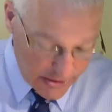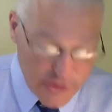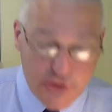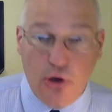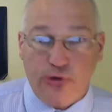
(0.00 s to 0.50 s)

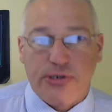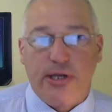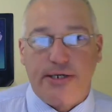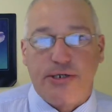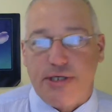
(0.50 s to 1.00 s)
social
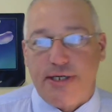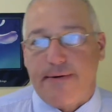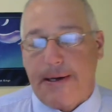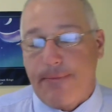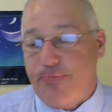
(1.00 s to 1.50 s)

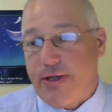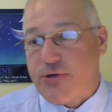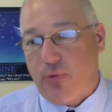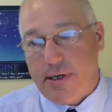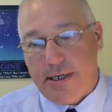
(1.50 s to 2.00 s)
engineering is
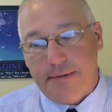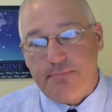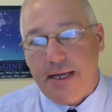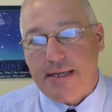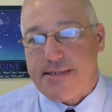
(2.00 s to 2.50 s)
one of the
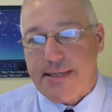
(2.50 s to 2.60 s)
biggest